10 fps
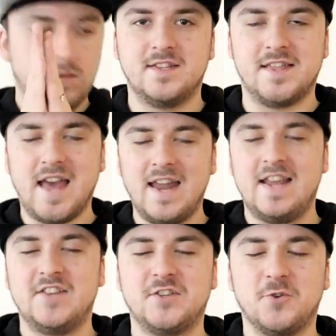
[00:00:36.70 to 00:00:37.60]
So
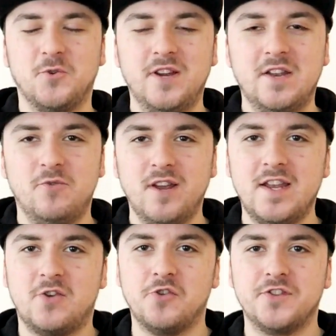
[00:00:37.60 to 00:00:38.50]
that is a really,
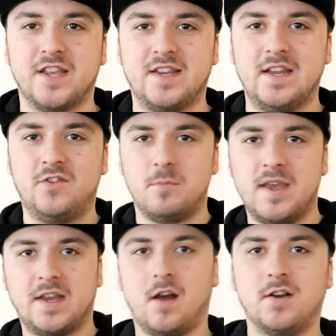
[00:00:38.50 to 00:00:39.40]
really cool technique to
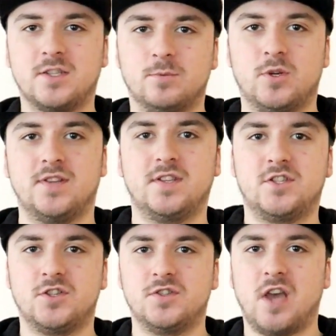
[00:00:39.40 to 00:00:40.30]
make an awesome
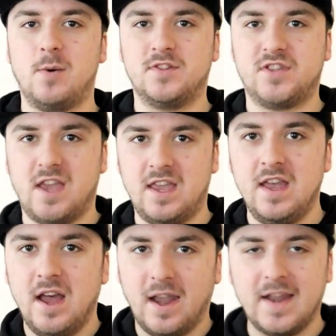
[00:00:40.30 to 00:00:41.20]
transition. So I would say,
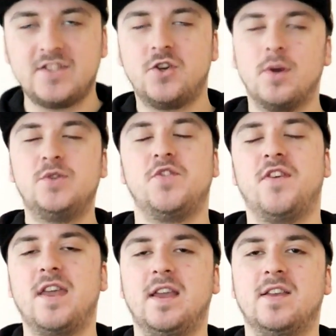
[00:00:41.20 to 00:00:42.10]
let's go into
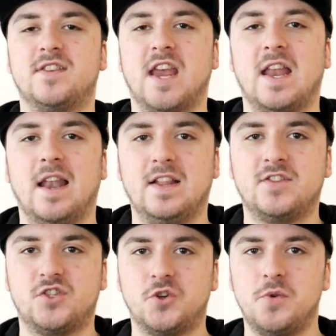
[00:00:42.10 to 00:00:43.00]
Vegas and
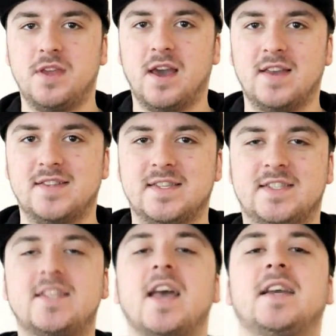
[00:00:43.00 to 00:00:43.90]
let's show you guys
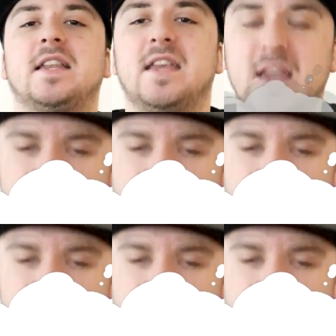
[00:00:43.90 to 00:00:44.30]
exactly